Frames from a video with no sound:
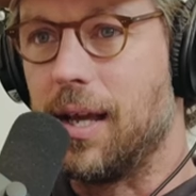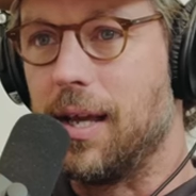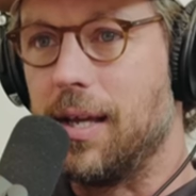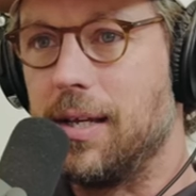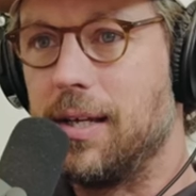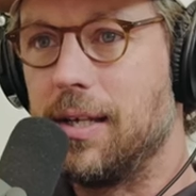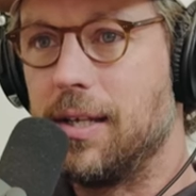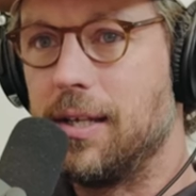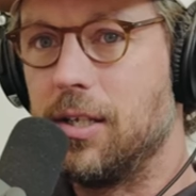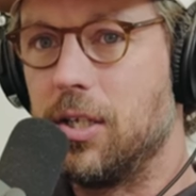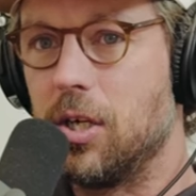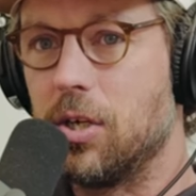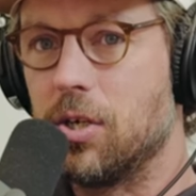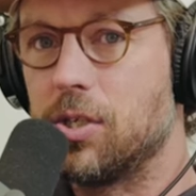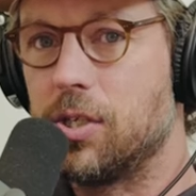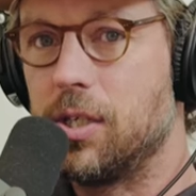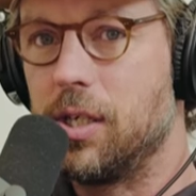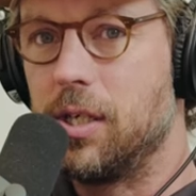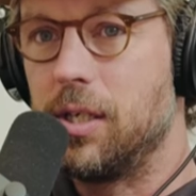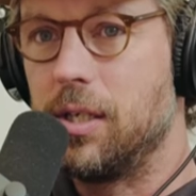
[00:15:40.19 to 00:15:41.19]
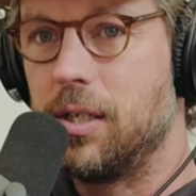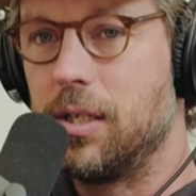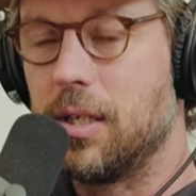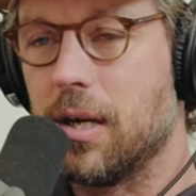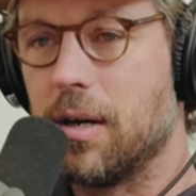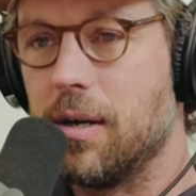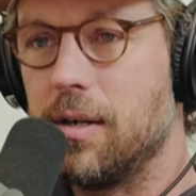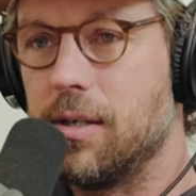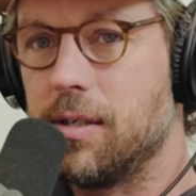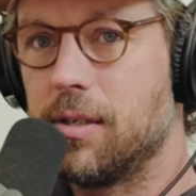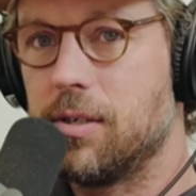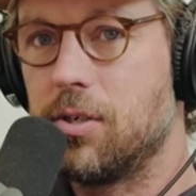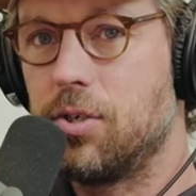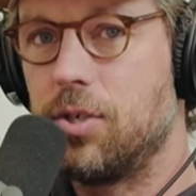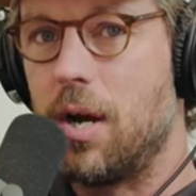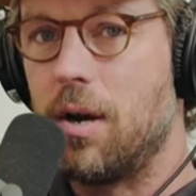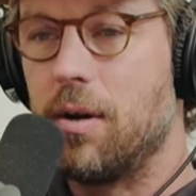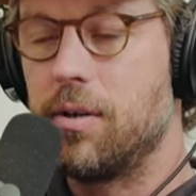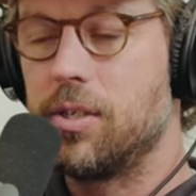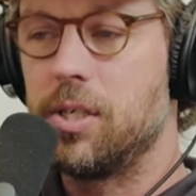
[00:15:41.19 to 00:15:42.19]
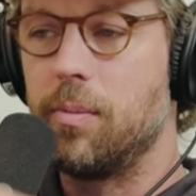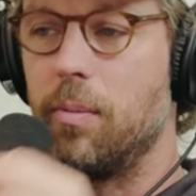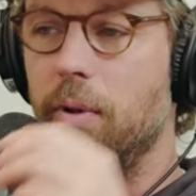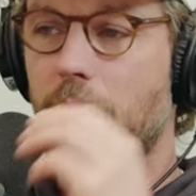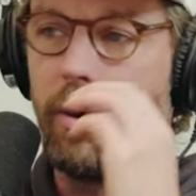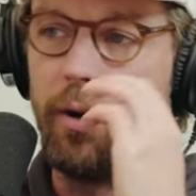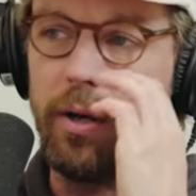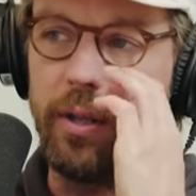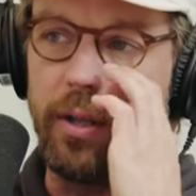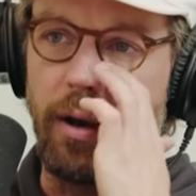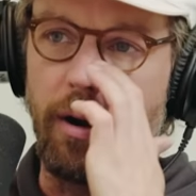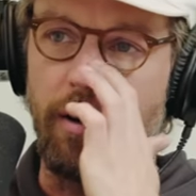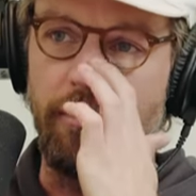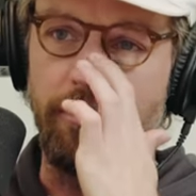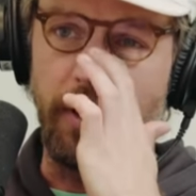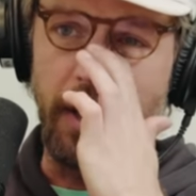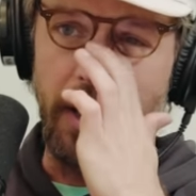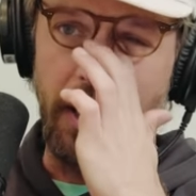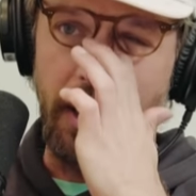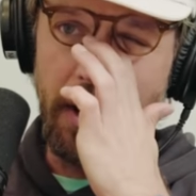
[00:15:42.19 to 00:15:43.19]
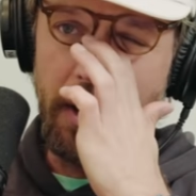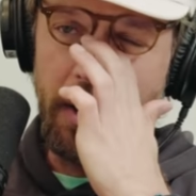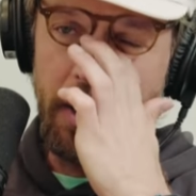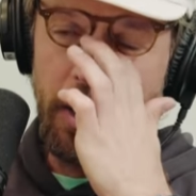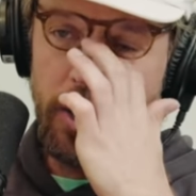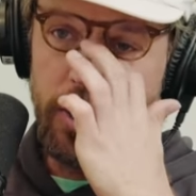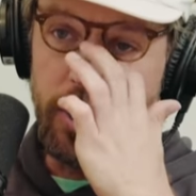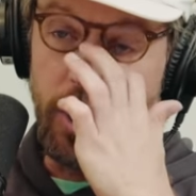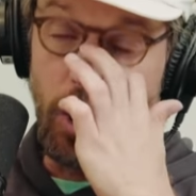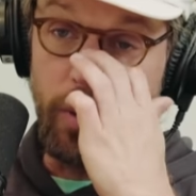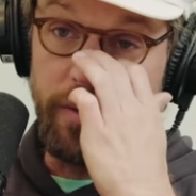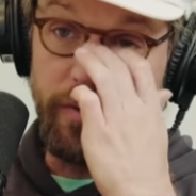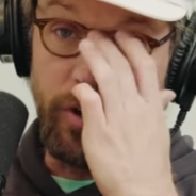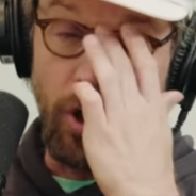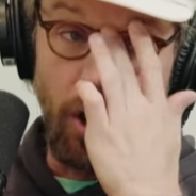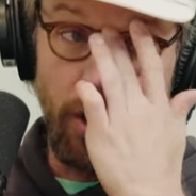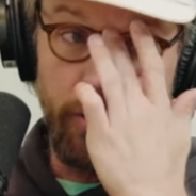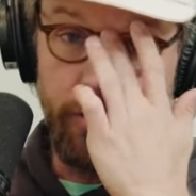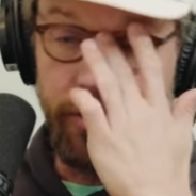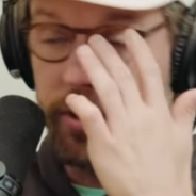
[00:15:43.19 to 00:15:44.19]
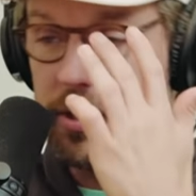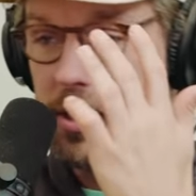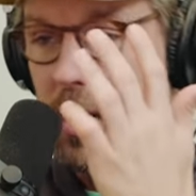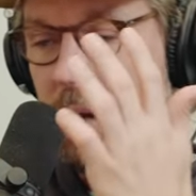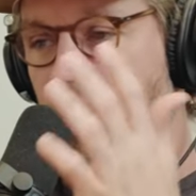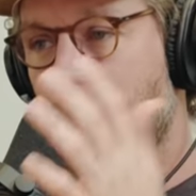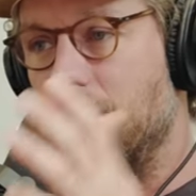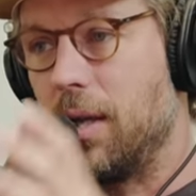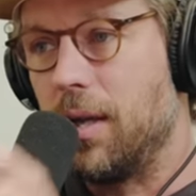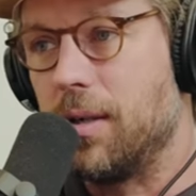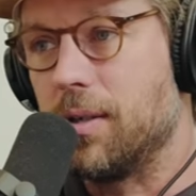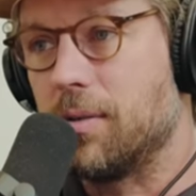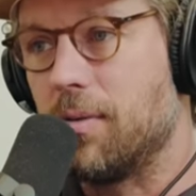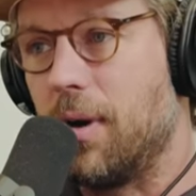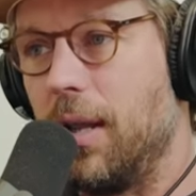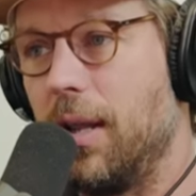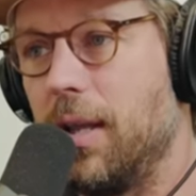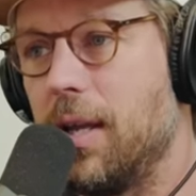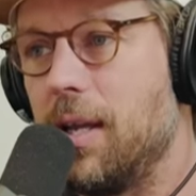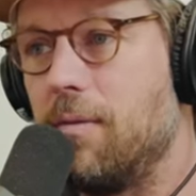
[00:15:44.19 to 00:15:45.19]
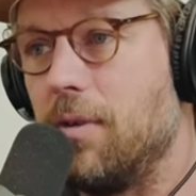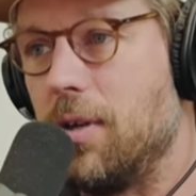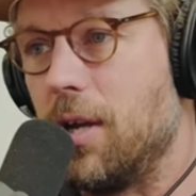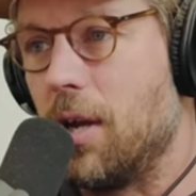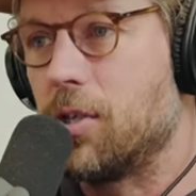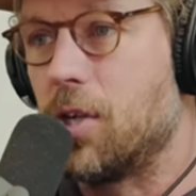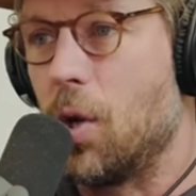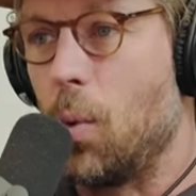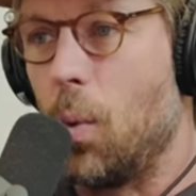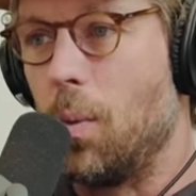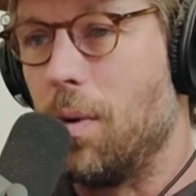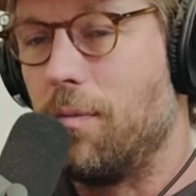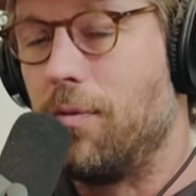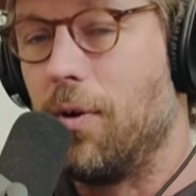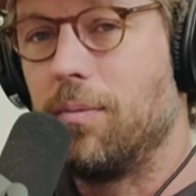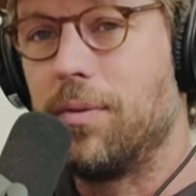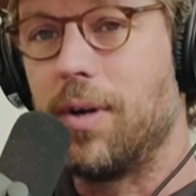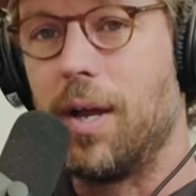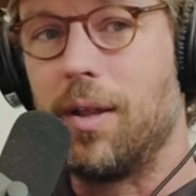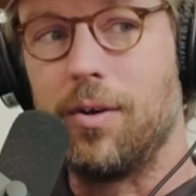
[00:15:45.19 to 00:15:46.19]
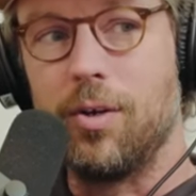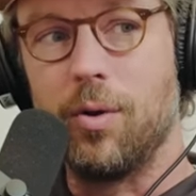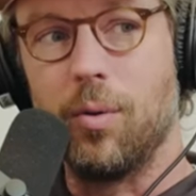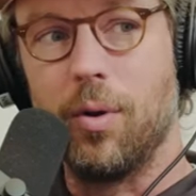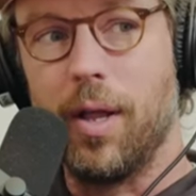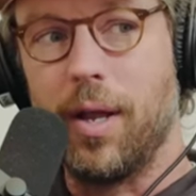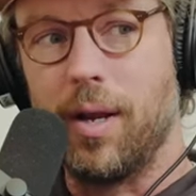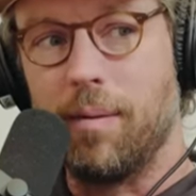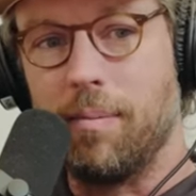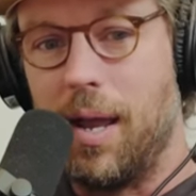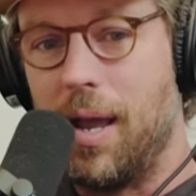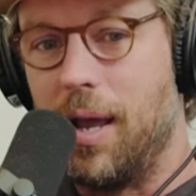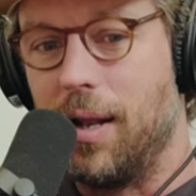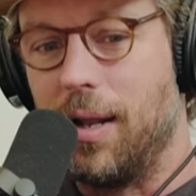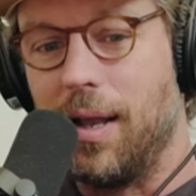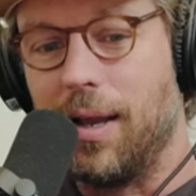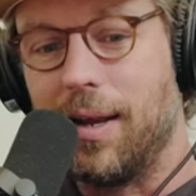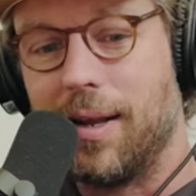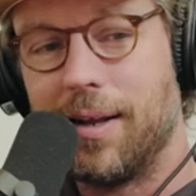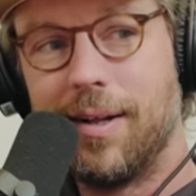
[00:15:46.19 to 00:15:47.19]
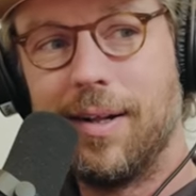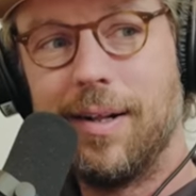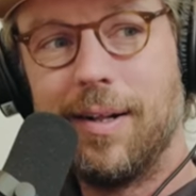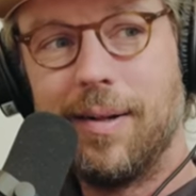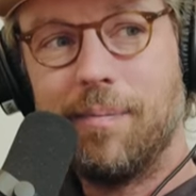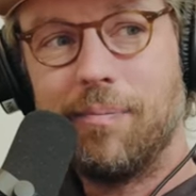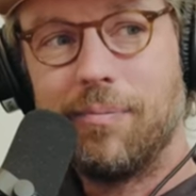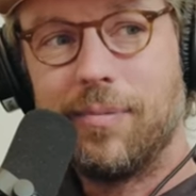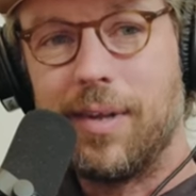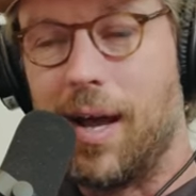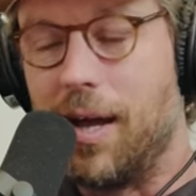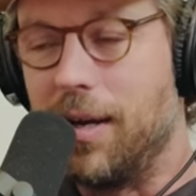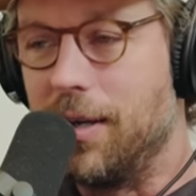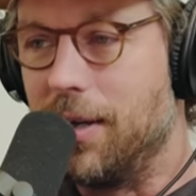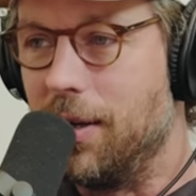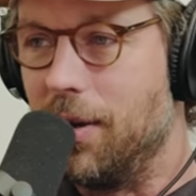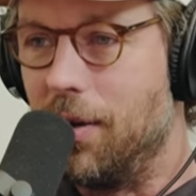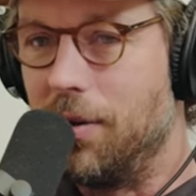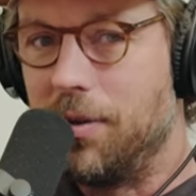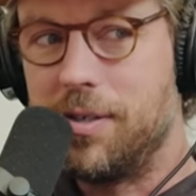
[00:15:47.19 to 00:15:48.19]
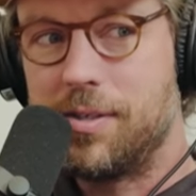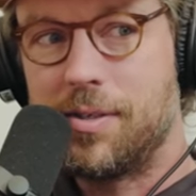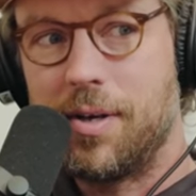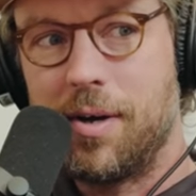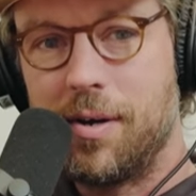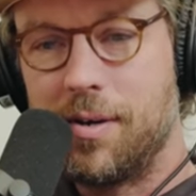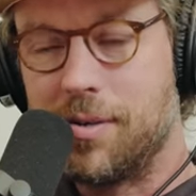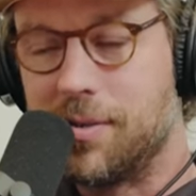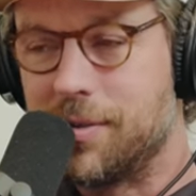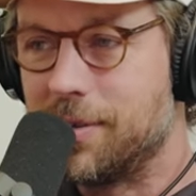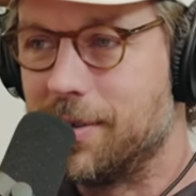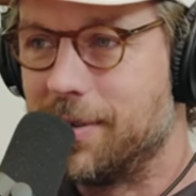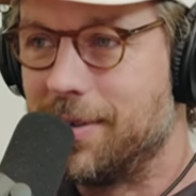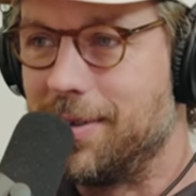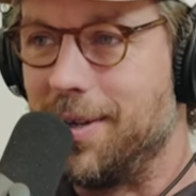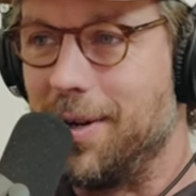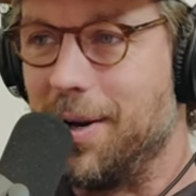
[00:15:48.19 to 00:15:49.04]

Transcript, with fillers: like there's a there is a shared similarity there of like you know we've gone through the same things, right? Like even yesterday when we filmed together, you were like, man, like how do you get all these carts?